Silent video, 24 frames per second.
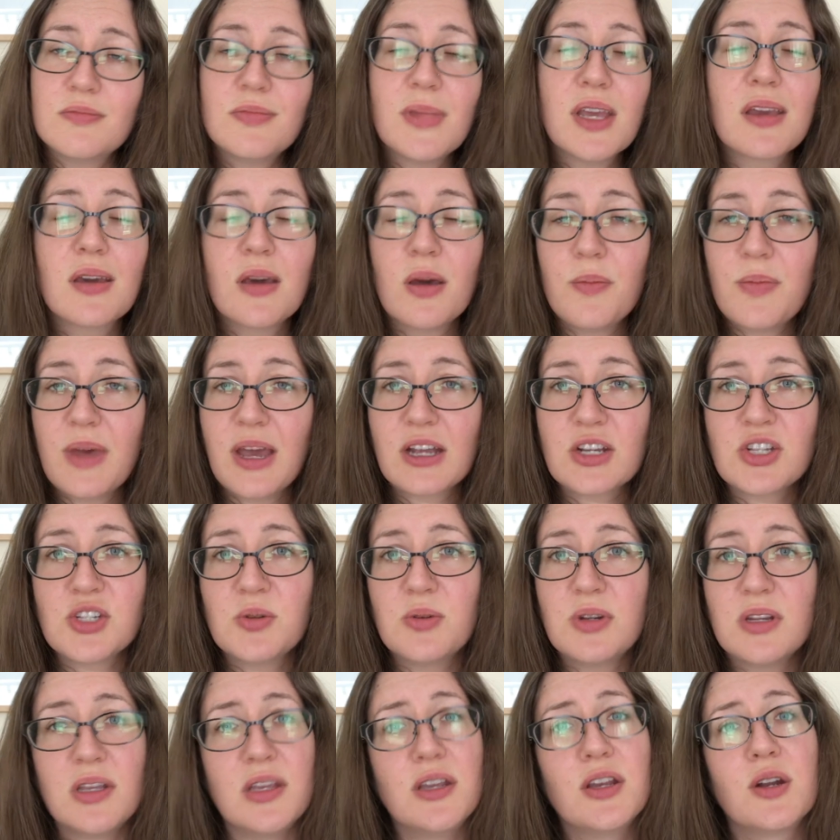and come back
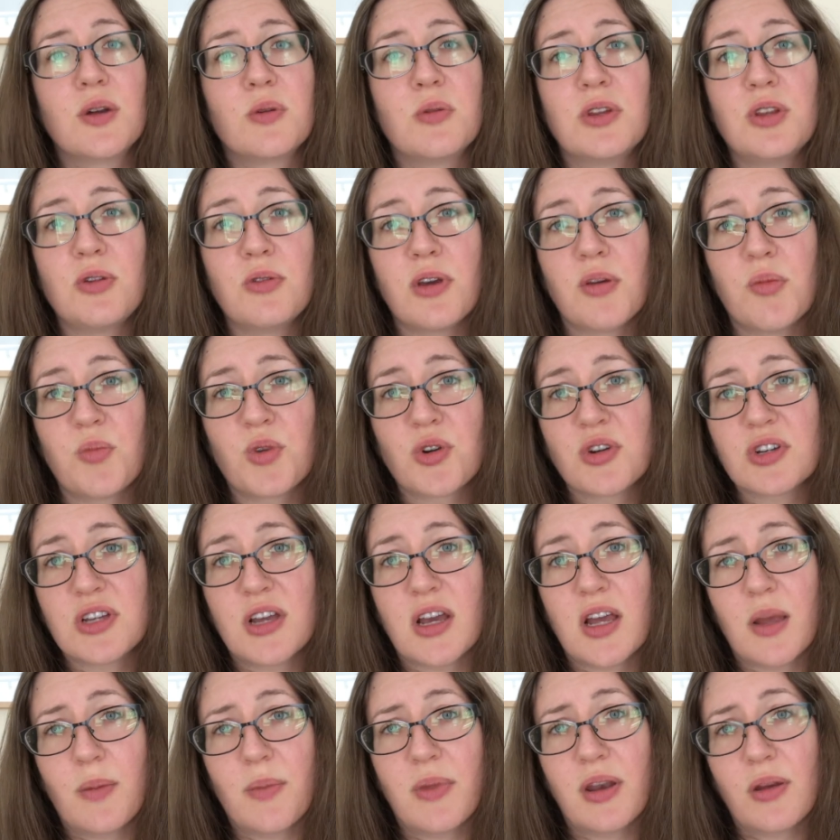to in a year when you have more
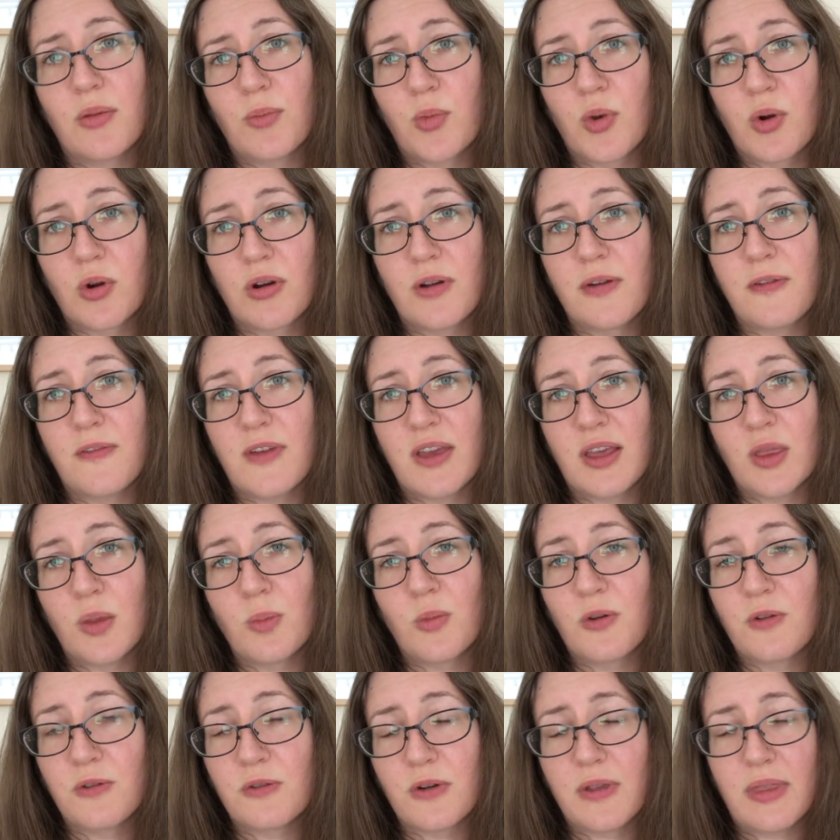time and are more
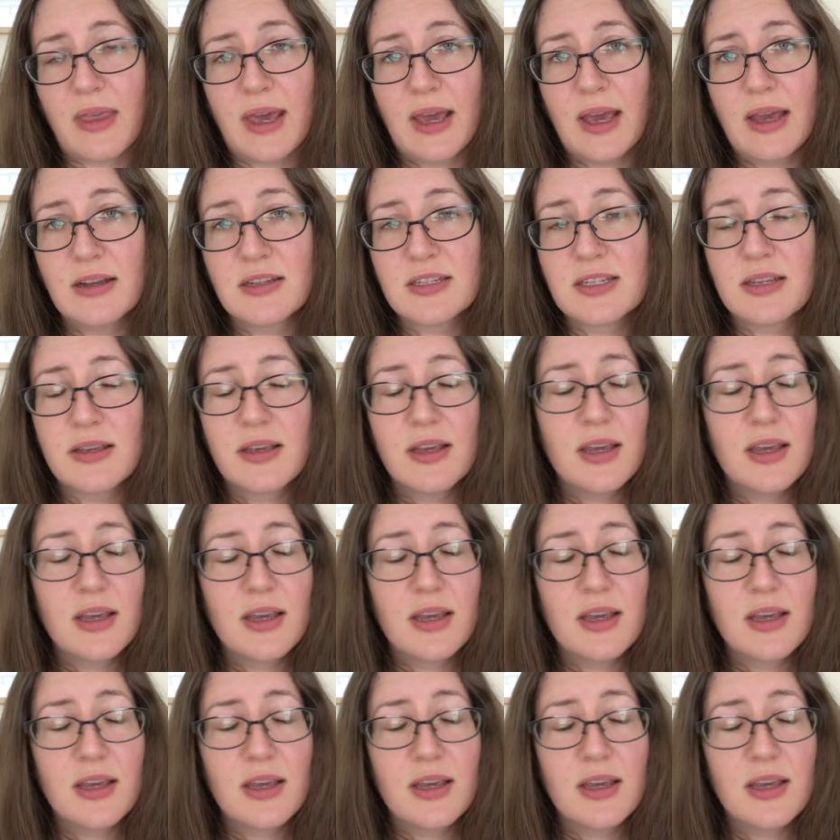available for that.